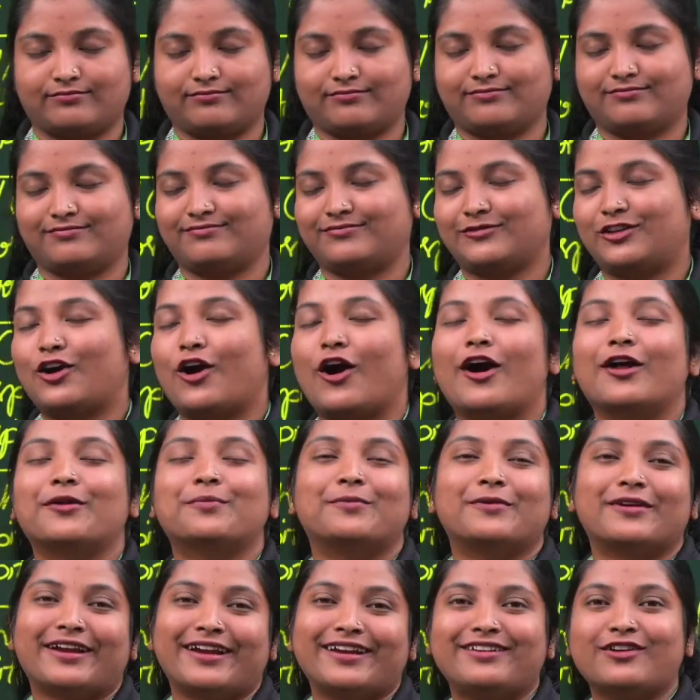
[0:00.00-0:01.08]
corporate
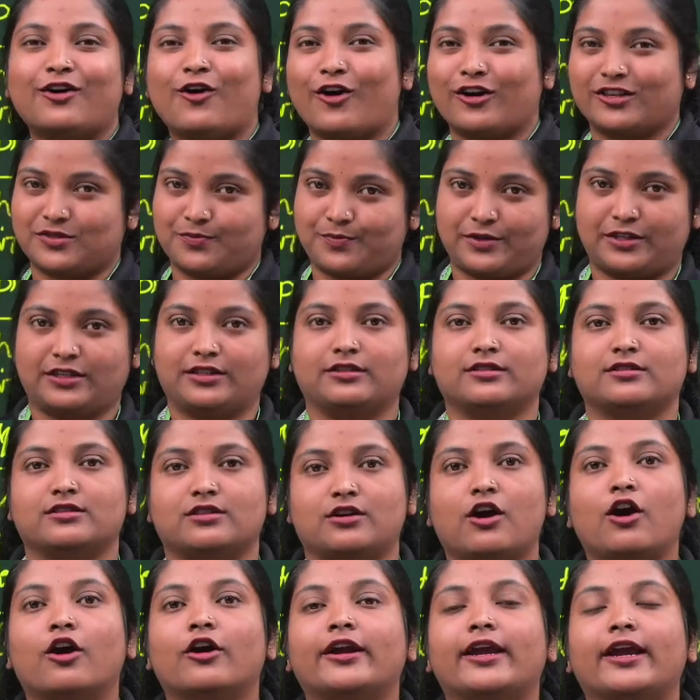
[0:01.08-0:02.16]
hospitals.
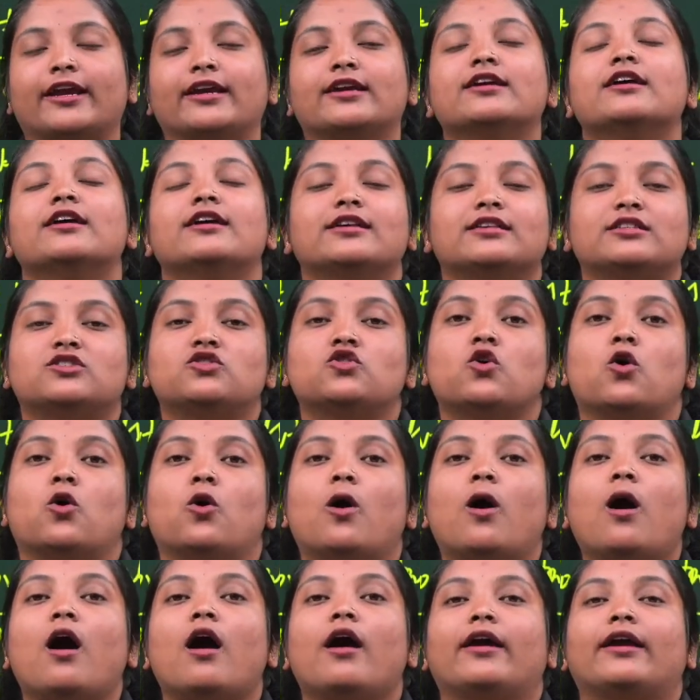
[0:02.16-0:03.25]
Okay, so
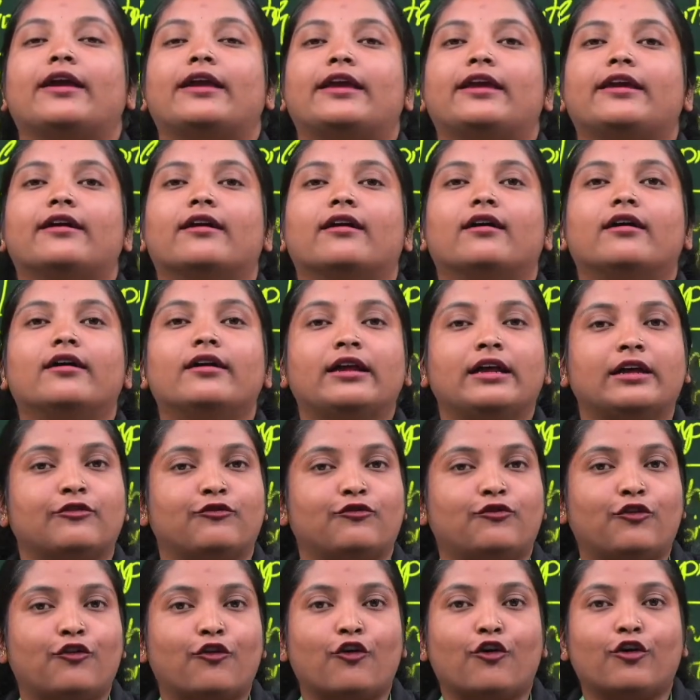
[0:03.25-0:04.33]
here
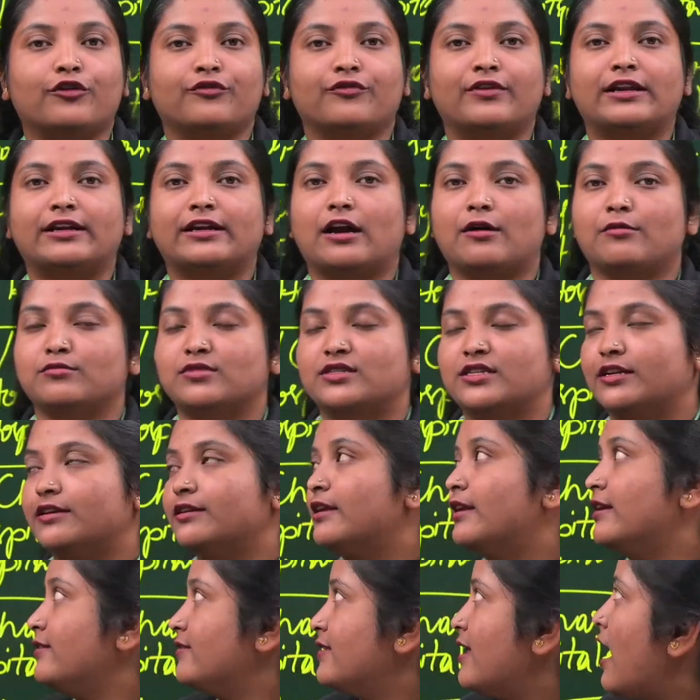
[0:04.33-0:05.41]
4 will comes under
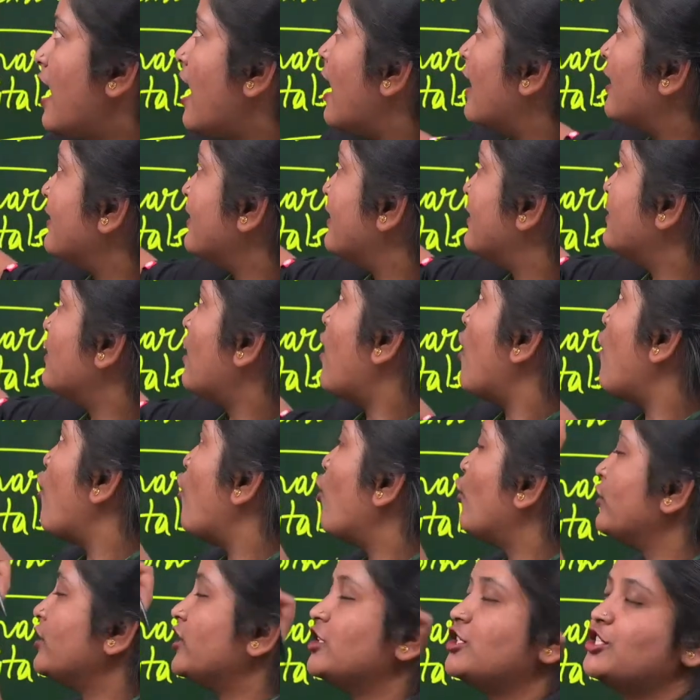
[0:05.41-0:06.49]
the
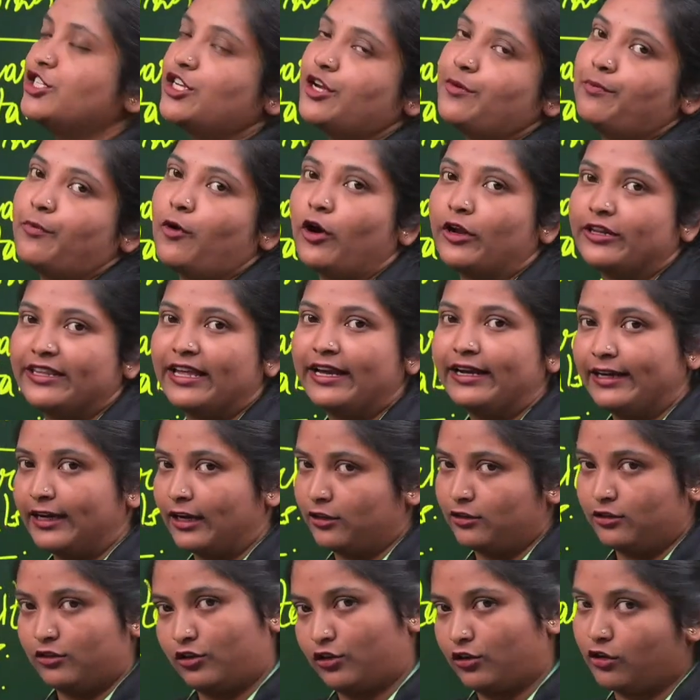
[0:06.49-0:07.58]
ownership or the control.
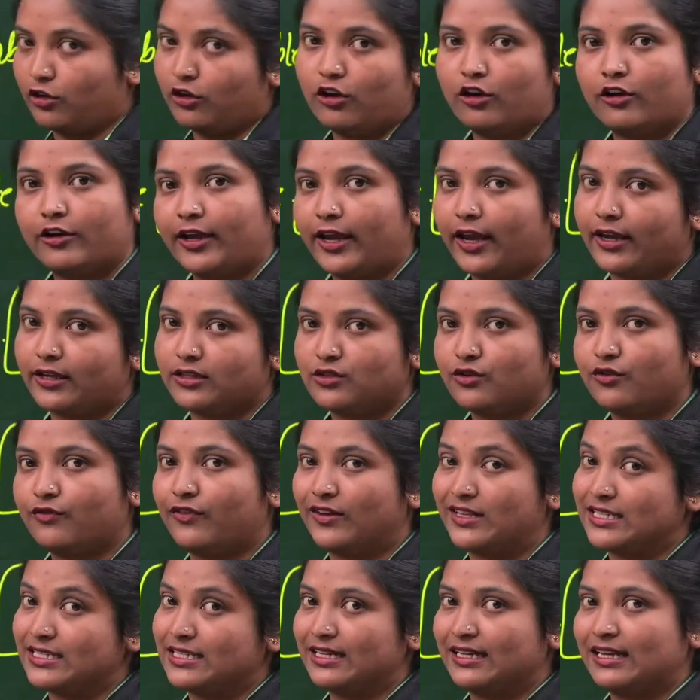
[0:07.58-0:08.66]
Okay, so first
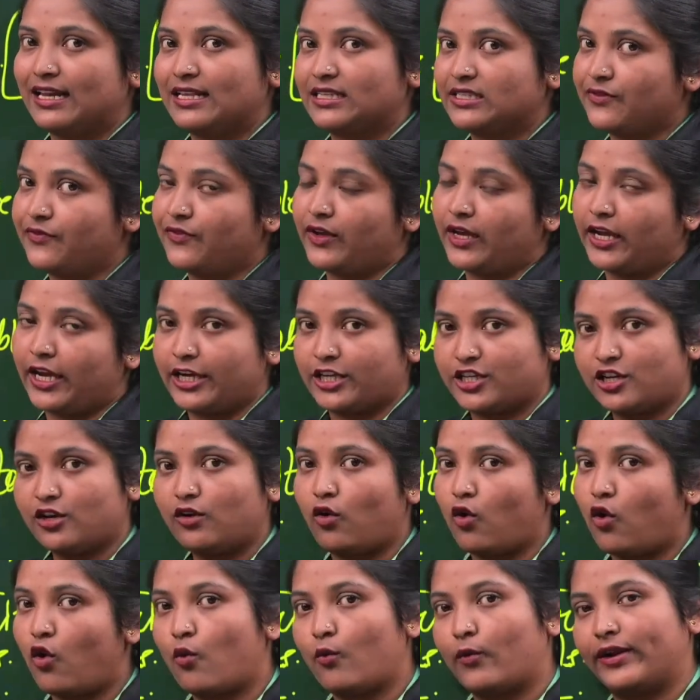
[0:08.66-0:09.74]
classification over.
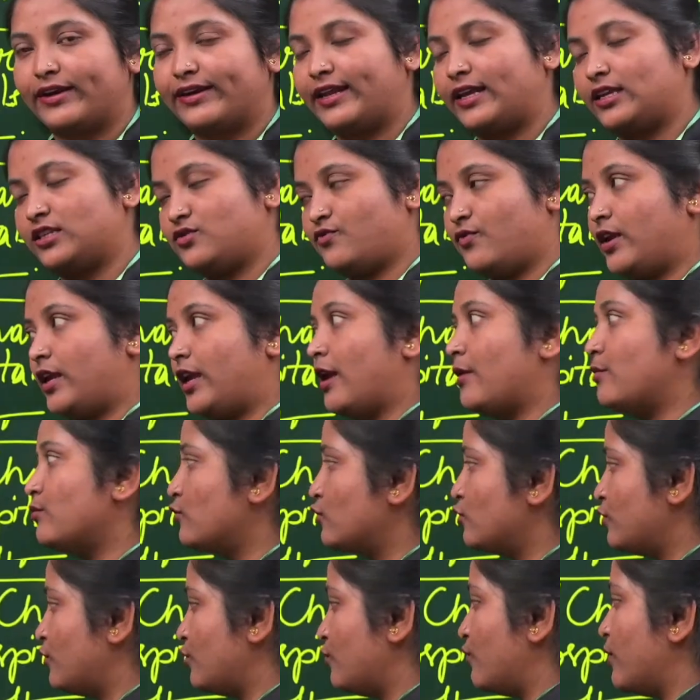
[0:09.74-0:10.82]
Next we can move
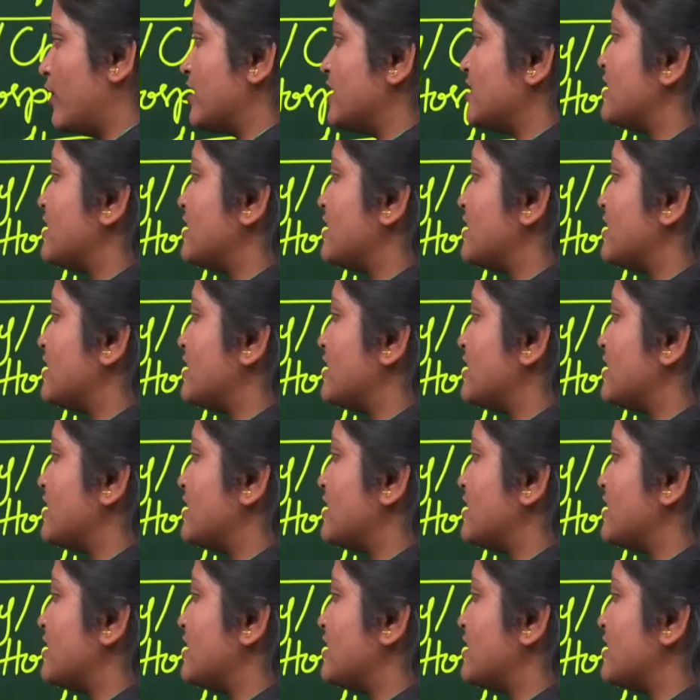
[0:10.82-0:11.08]
towards the